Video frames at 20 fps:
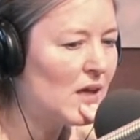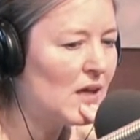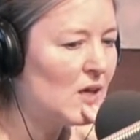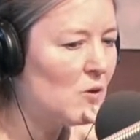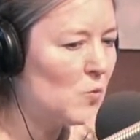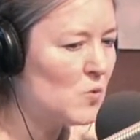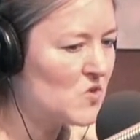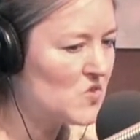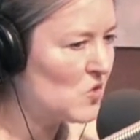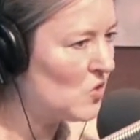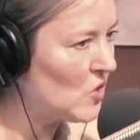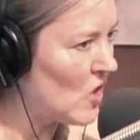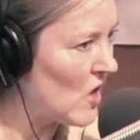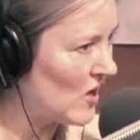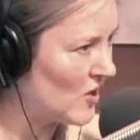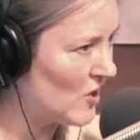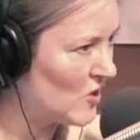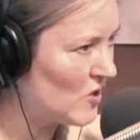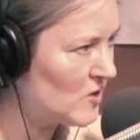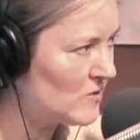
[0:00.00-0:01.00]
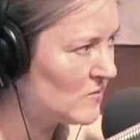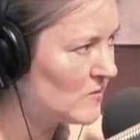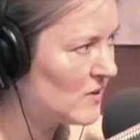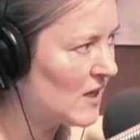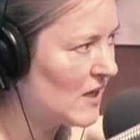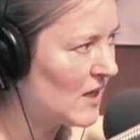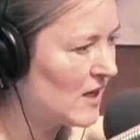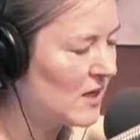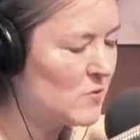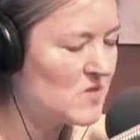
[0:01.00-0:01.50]
he was a lawyer.
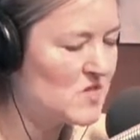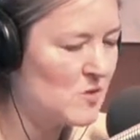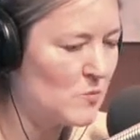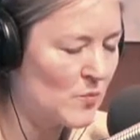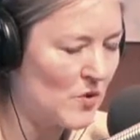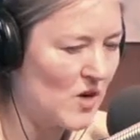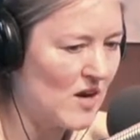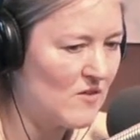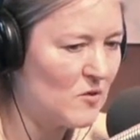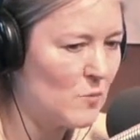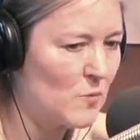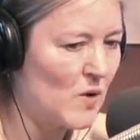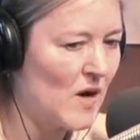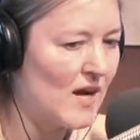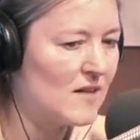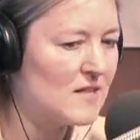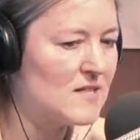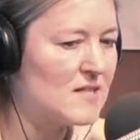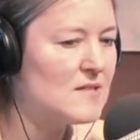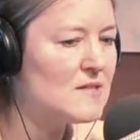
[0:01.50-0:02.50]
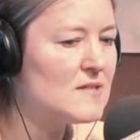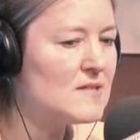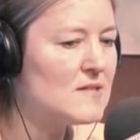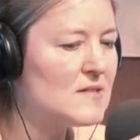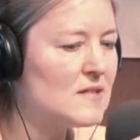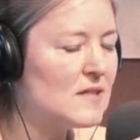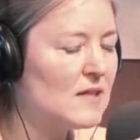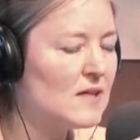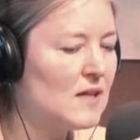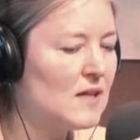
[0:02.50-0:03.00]
He was in private practice.